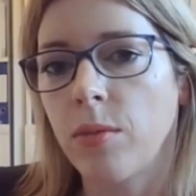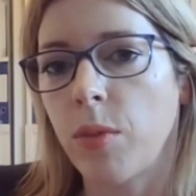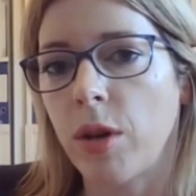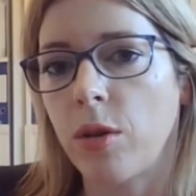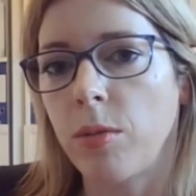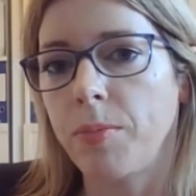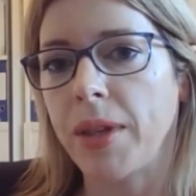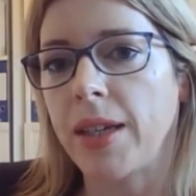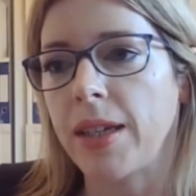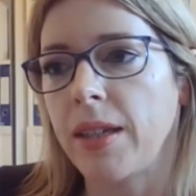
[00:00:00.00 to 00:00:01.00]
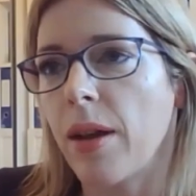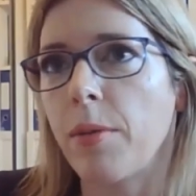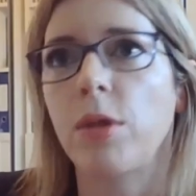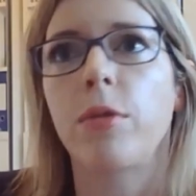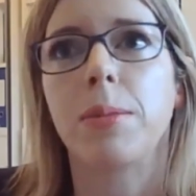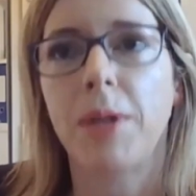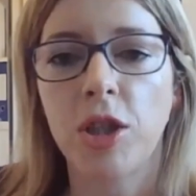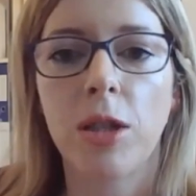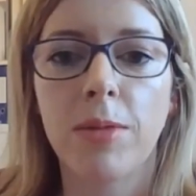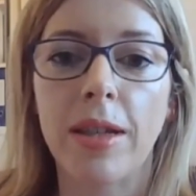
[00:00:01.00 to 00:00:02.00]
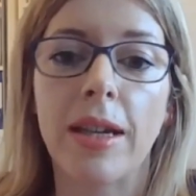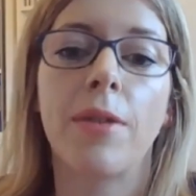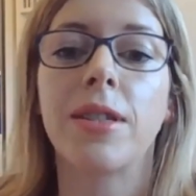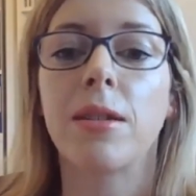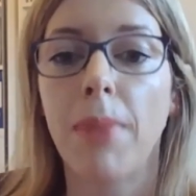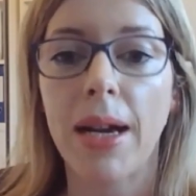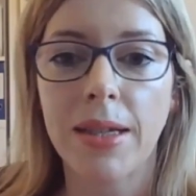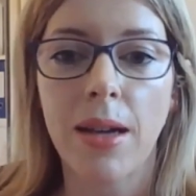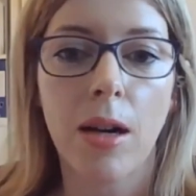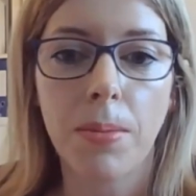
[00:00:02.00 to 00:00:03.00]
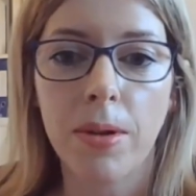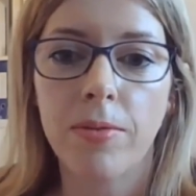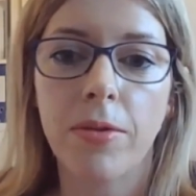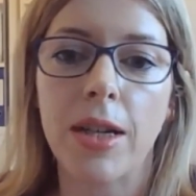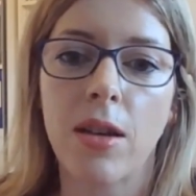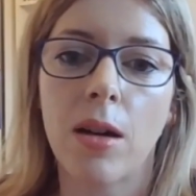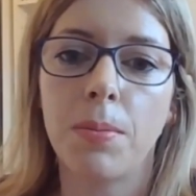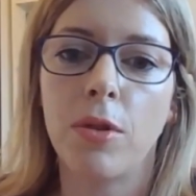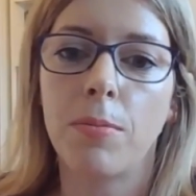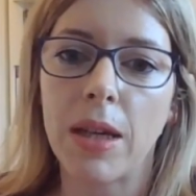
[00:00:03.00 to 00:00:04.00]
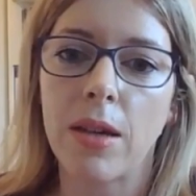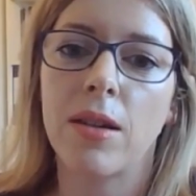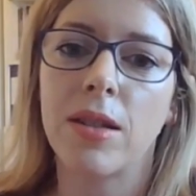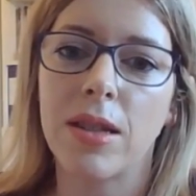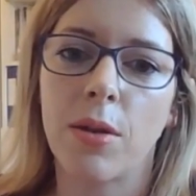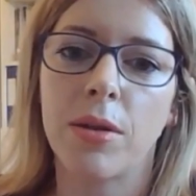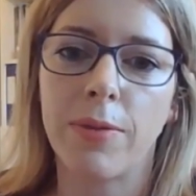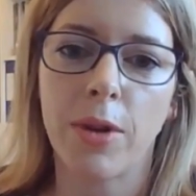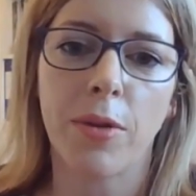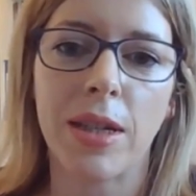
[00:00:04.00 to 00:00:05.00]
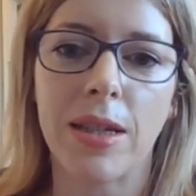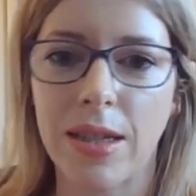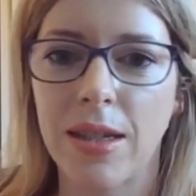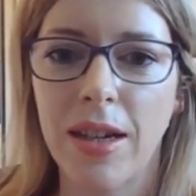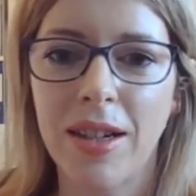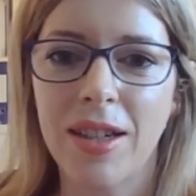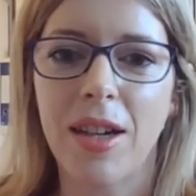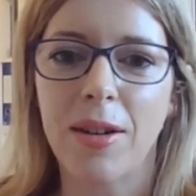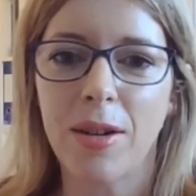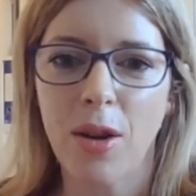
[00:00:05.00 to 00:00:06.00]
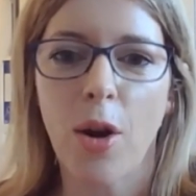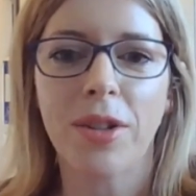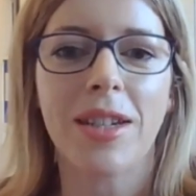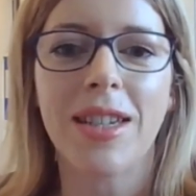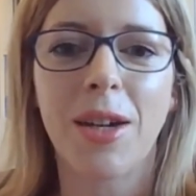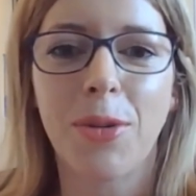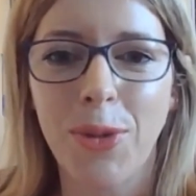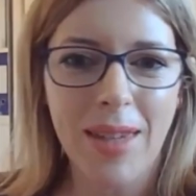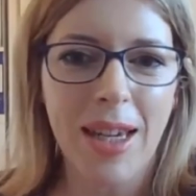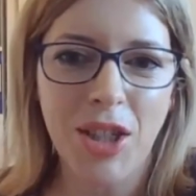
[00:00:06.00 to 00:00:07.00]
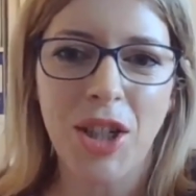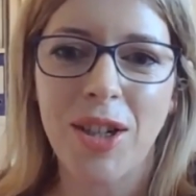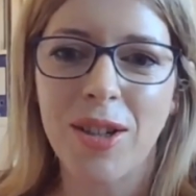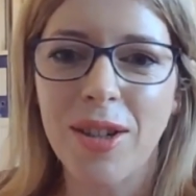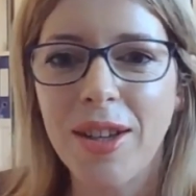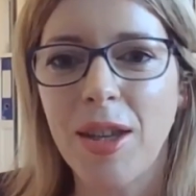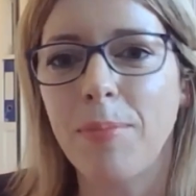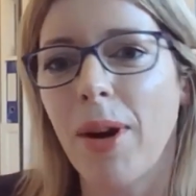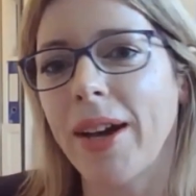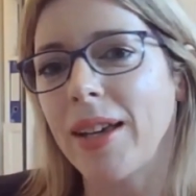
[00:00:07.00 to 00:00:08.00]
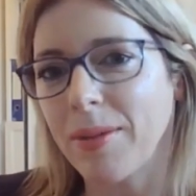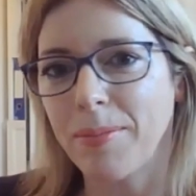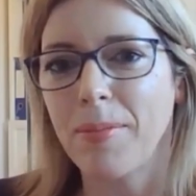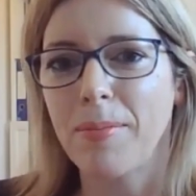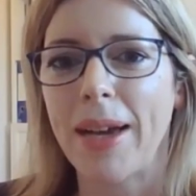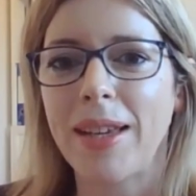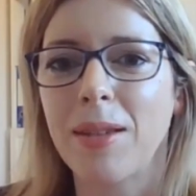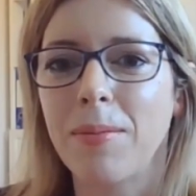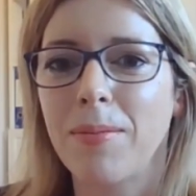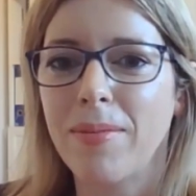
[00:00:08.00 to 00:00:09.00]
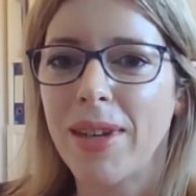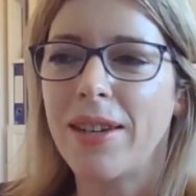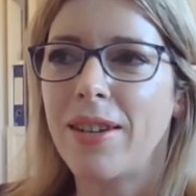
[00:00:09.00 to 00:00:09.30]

it will always be assumed that they're going to mess up, for example, because, they've got this, cognitive issue that might make them